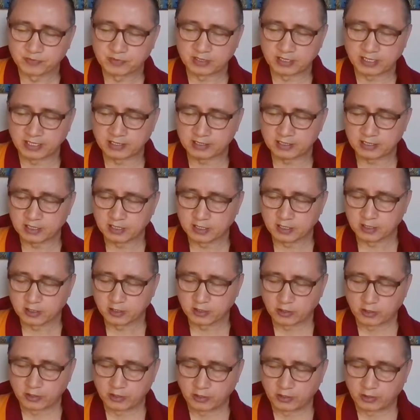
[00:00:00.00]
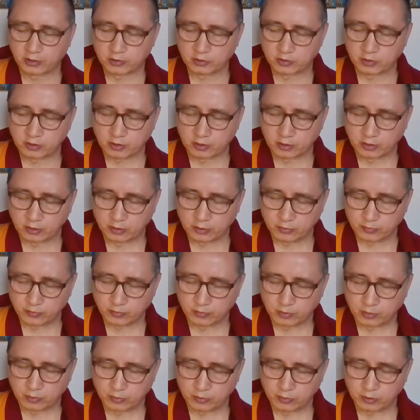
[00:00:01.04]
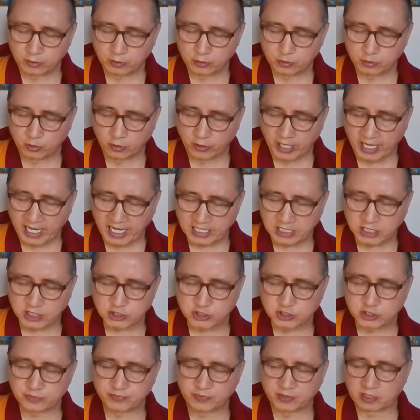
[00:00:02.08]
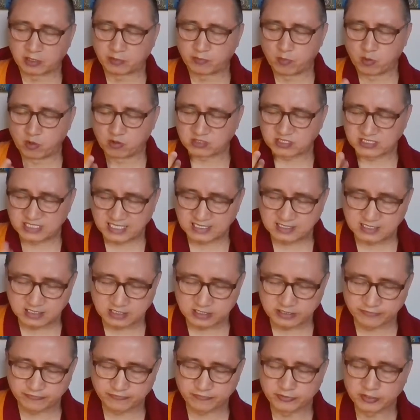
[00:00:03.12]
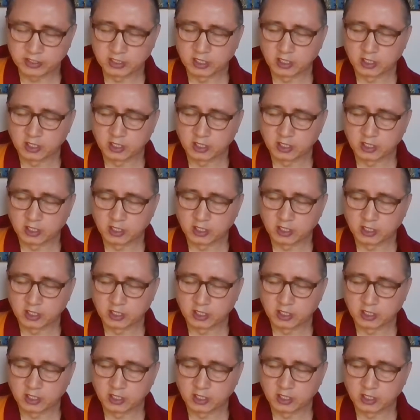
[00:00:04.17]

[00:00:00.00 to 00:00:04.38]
then your energy become more sensitive.